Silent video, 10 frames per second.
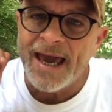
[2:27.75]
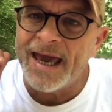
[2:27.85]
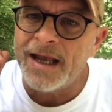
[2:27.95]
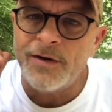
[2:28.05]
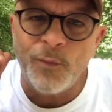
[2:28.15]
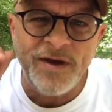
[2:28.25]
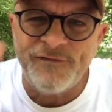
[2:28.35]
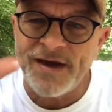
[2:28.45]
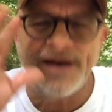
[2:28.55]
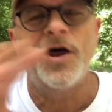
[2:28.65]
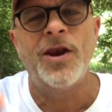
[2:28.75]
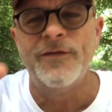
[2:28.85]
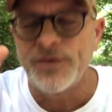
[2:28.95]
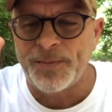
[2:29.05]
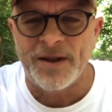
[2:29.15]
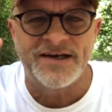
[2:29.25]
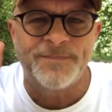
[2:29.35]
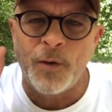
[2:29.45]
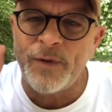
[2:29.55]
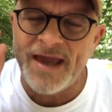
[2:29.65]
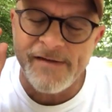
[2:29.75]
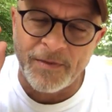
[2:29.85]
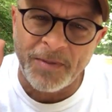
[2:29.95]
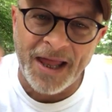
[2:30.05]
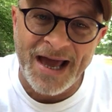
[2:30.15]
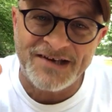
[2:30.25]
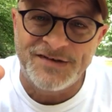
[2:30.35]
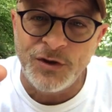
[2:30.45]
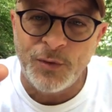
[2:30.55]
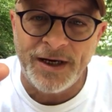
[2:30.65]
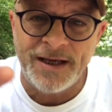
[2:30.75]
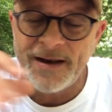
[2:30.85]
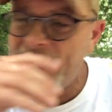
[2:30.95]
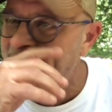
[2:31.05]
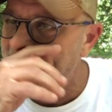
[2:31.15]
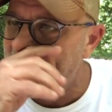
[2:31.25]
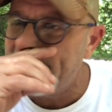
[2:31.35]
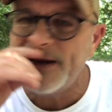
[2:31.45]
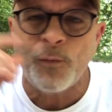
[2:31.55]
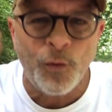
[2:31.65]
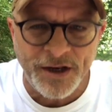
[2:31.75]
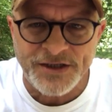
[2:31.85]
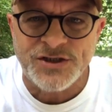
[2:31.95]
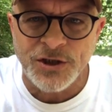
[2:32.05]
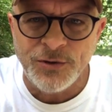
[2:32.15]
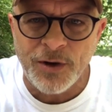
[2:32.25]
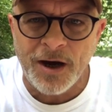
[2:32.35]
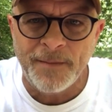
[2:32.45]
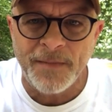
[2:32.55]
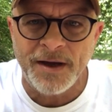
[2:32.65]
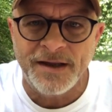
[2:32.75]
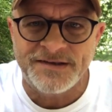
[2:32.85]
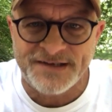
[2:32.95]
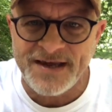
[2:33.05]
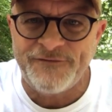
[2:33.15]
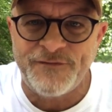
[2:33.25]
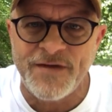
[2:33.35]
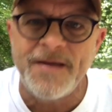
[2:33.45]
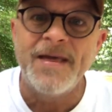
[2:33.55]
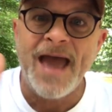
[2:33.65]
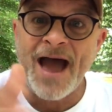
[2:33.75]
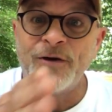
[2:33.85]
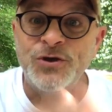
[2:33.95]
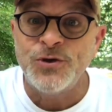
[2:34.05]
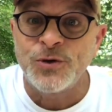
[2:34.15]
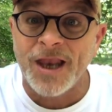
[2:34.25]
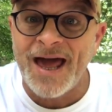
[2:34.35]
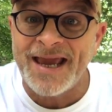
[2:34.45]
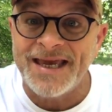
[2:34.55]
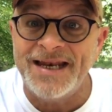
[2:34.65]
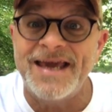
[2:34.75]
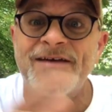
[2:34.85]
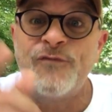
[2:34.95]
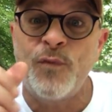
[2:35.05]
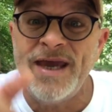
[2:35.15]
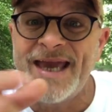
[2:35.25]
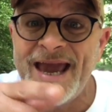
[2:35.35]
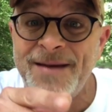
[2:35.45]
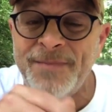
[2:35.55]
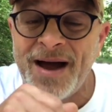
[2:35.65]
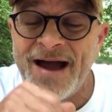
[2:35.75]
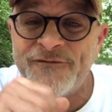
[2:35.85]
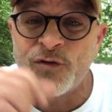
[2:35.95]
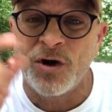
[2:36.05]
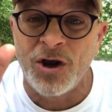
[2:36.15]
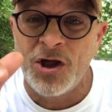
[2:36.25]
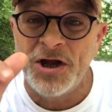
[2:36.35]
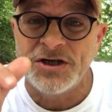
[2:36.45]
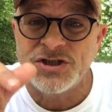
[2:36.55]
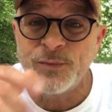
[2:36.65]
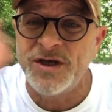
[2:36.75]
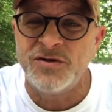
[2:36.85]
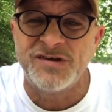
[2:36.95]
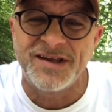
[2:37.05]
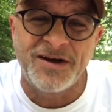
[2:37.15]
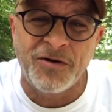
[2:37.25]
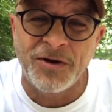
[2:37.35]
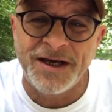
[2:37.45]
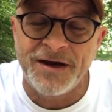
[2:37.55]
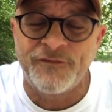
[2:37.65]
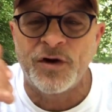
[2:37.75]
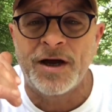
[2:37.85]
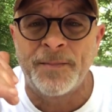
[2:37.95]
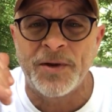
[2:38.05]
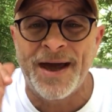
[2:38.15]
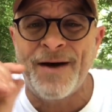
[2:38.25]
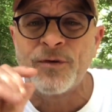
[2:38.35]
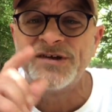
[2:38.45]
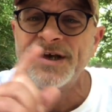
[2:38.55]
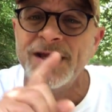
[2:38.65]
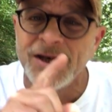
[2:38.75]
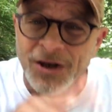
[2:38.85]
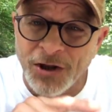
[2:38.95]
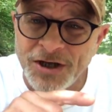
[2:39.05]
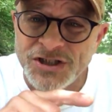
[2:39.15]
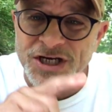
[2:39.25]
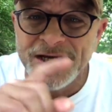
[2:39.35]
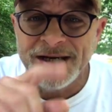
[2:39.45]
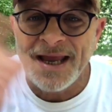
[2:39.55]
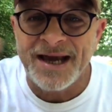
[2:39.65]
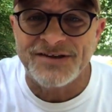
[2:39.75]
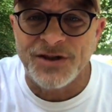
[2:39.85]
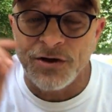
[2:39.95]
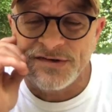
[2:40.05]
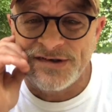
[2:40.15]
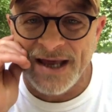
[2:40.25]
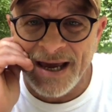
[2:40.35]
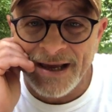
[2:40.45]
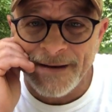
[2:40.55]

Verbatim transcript: And we vend all over the place, but we have a blast doing it and wanted to um, see if how you'd like it if we came by for lunch. We usually are only here for a couple hours. Lunch next Thursday.